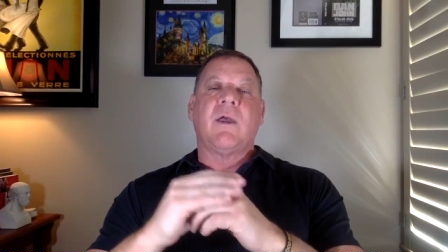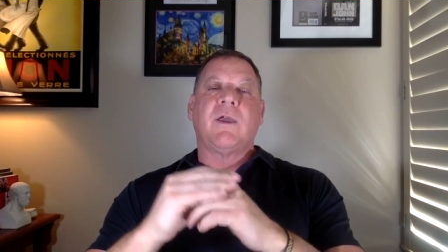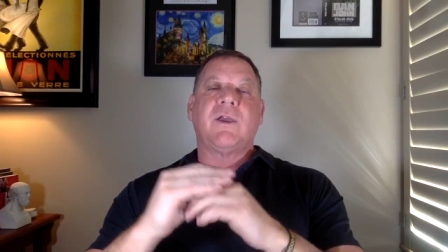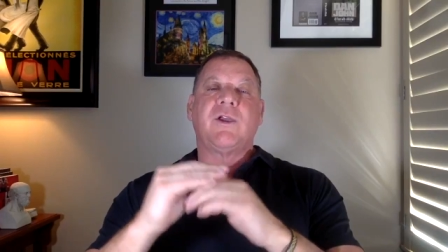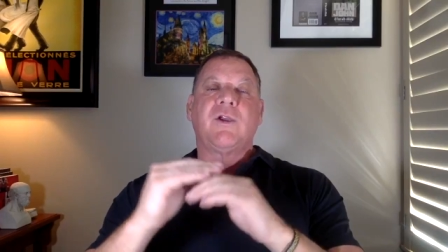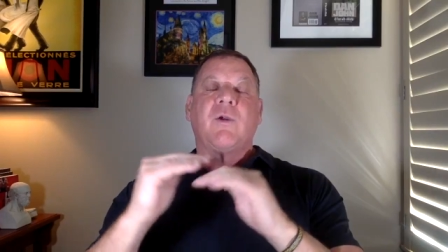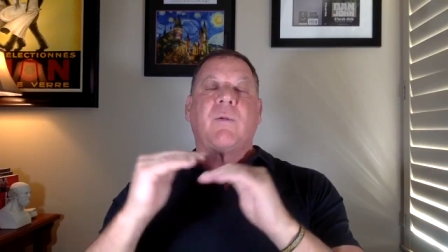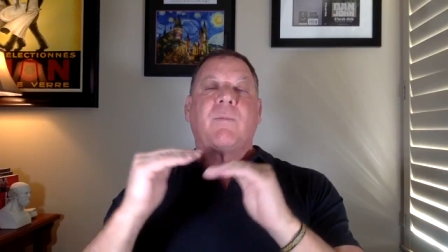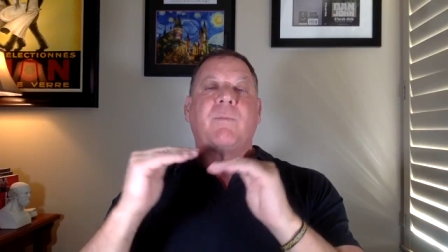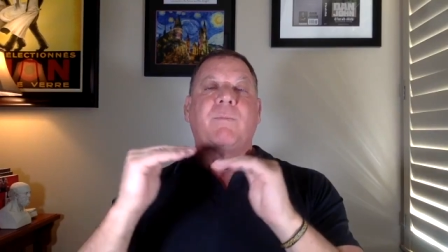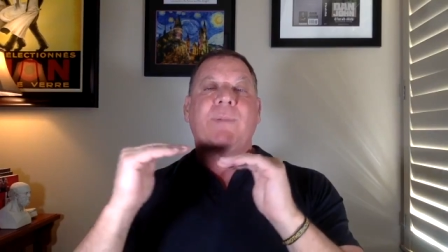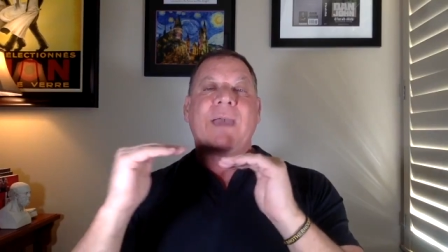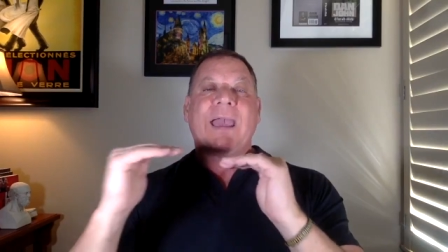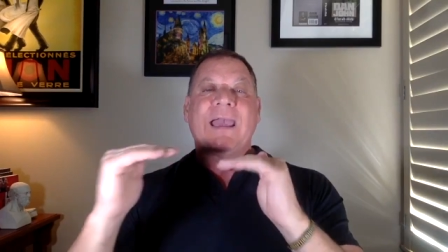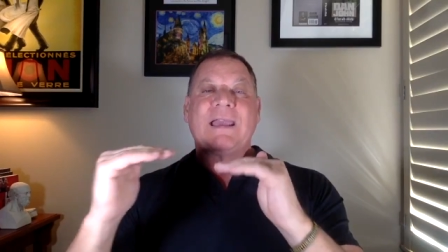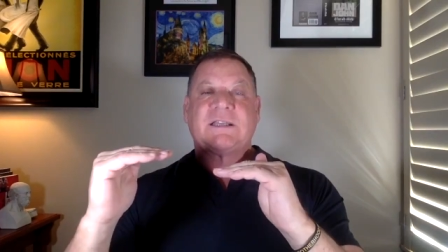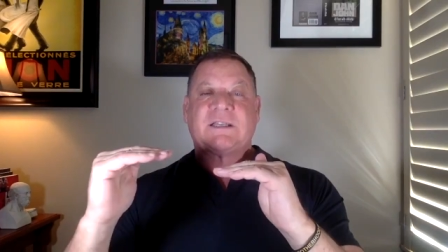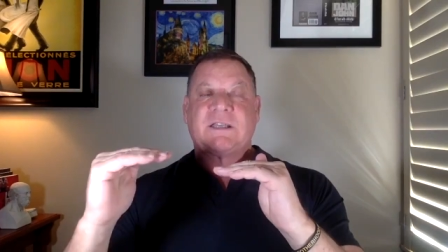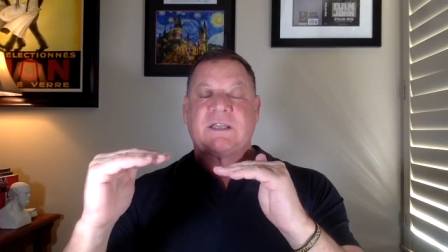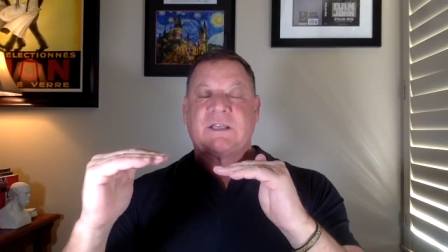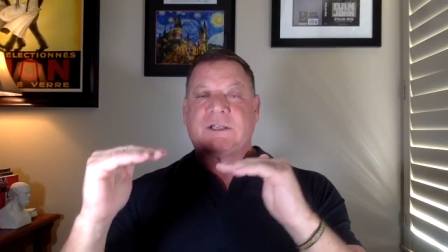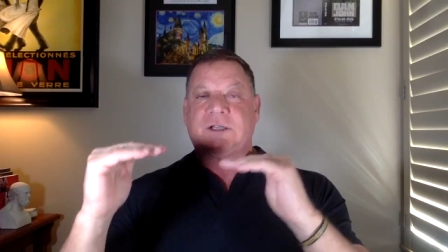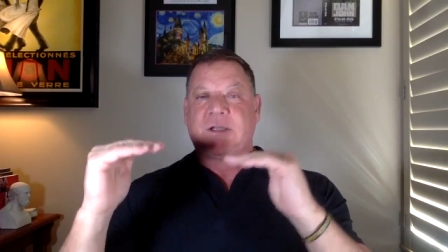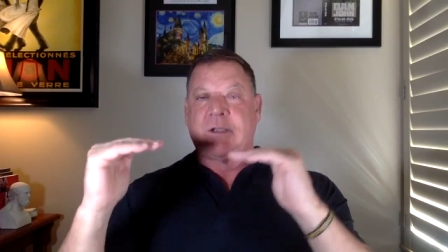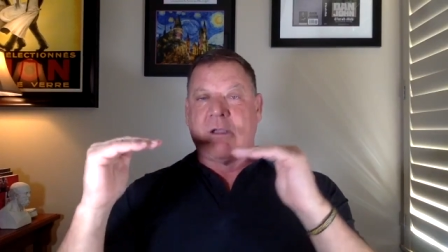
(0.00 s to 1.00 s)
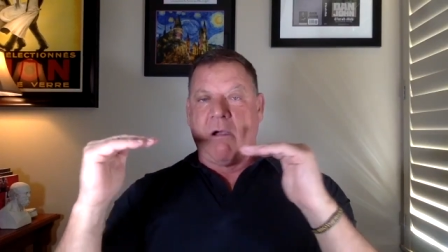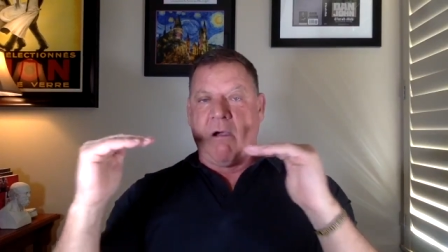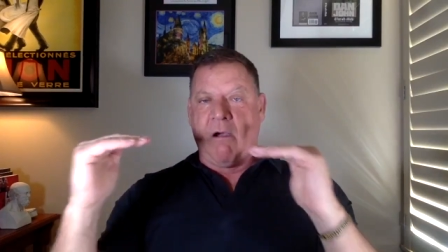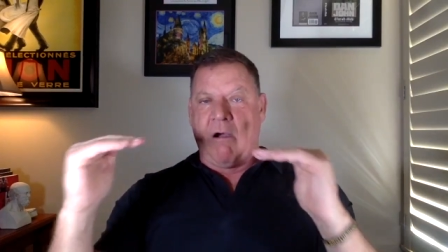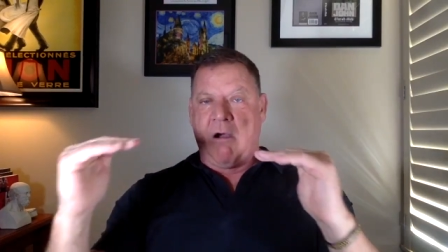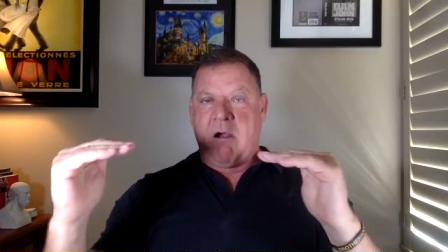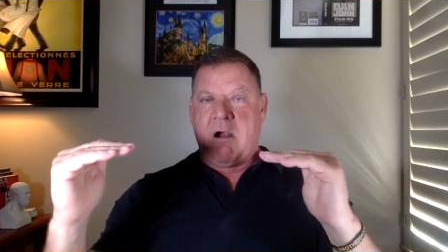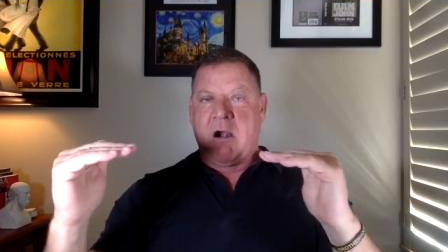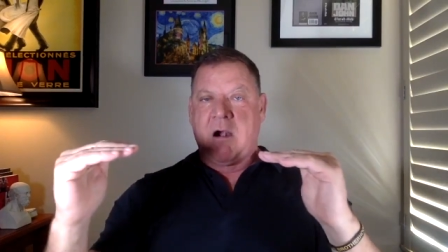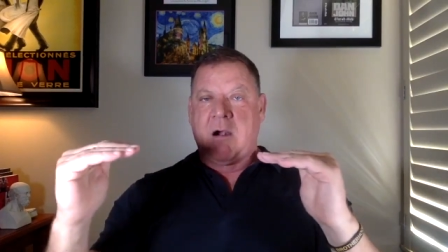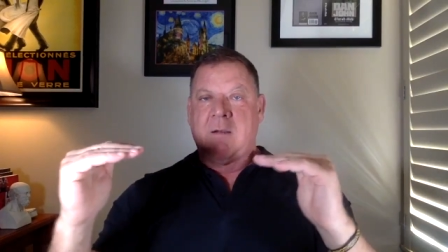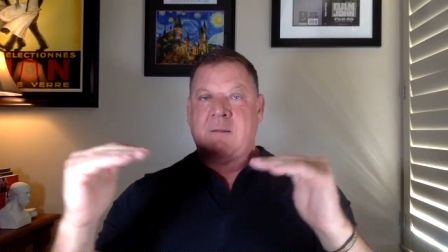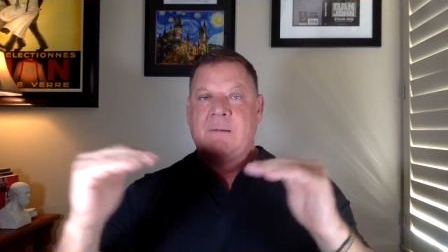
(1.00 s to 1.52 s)
your bases
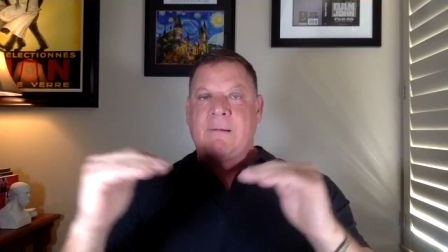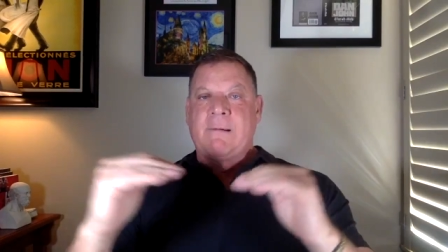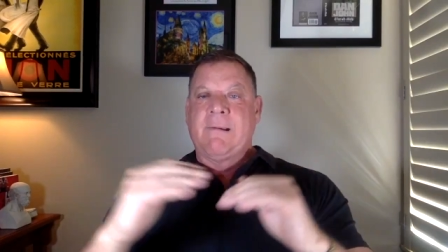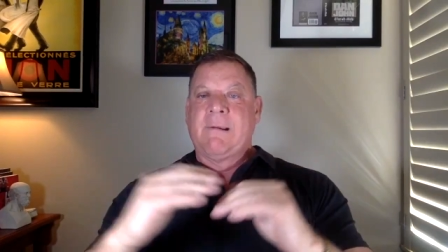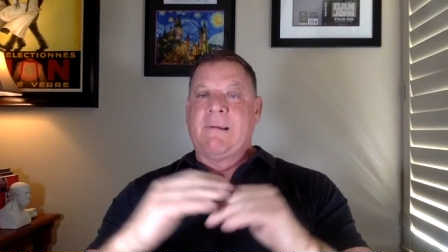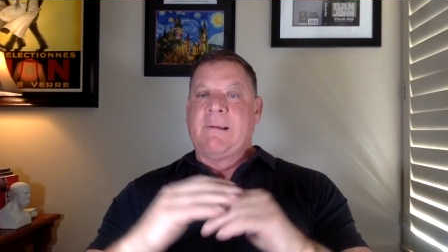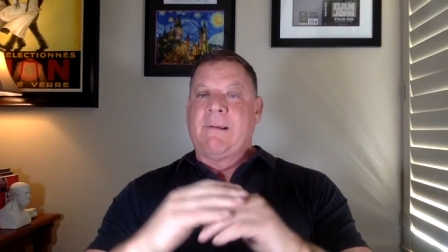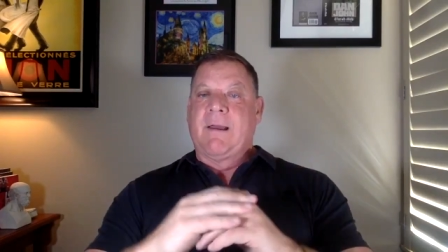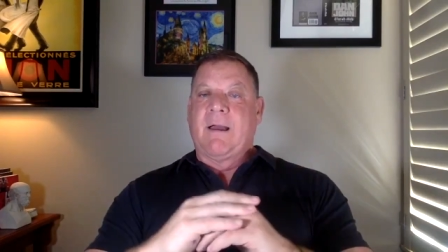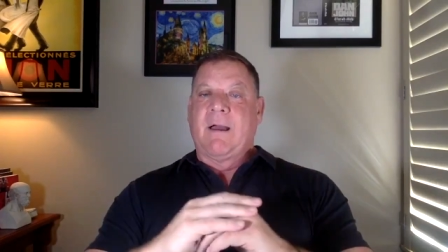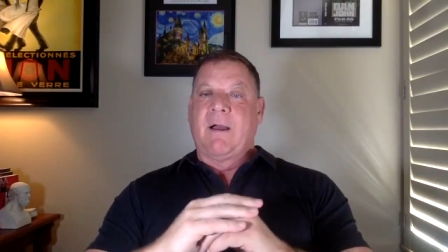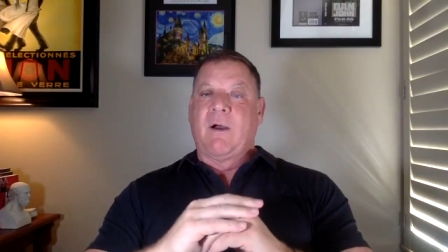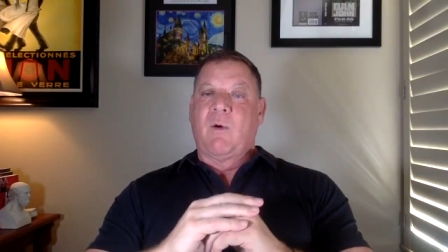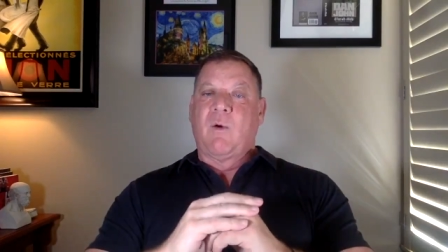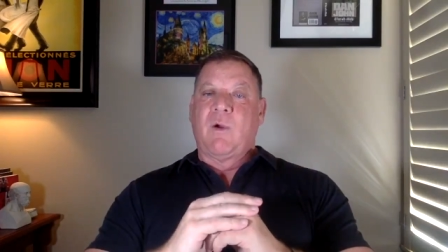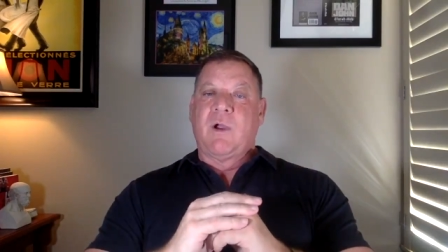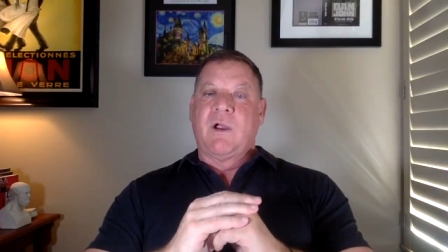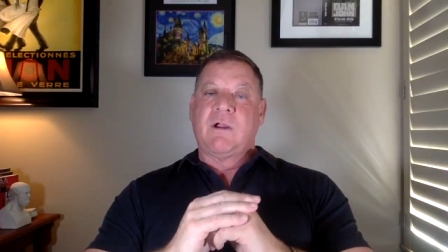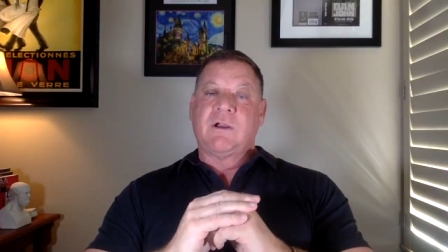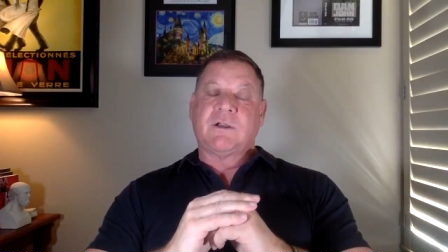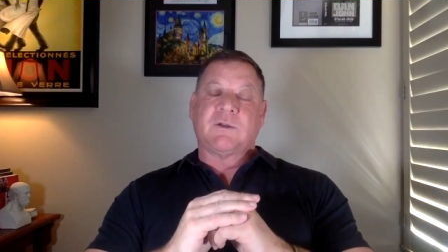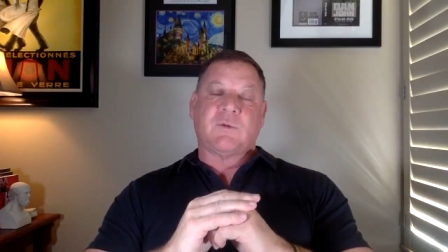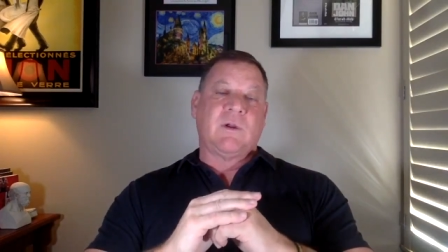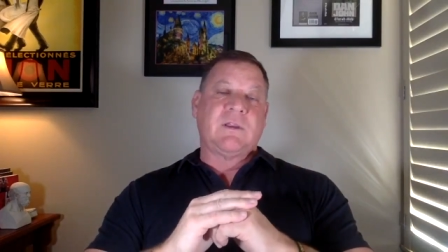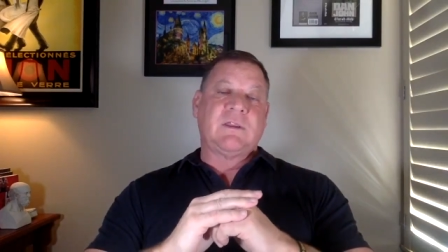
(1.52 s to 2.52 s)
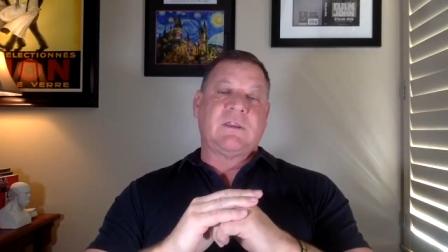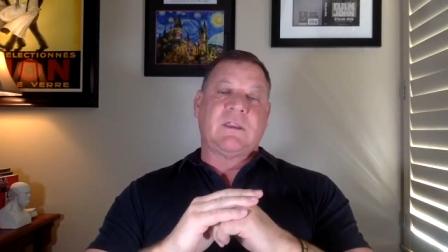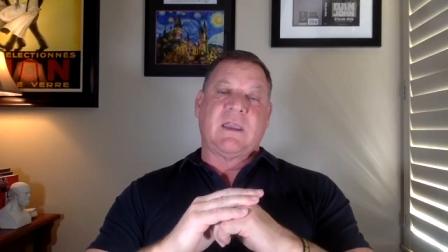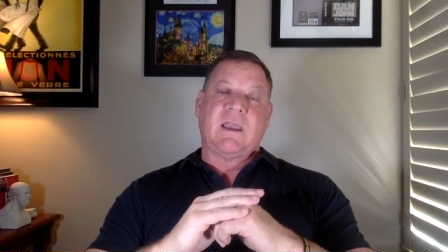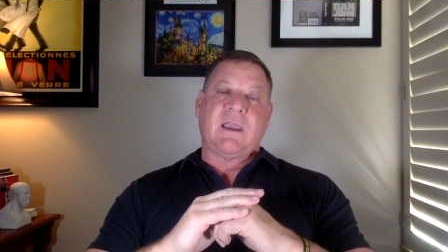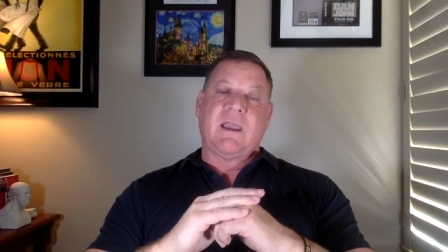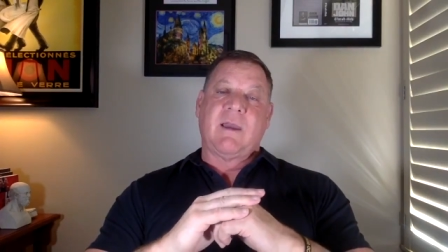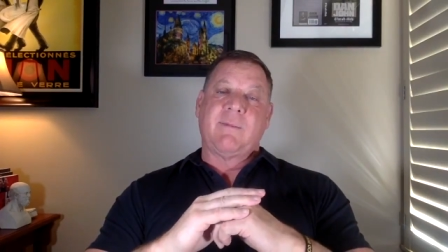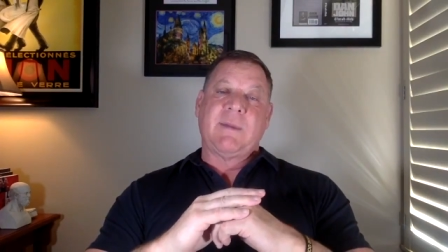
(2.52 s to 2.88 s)
are. Uh, here's one thing.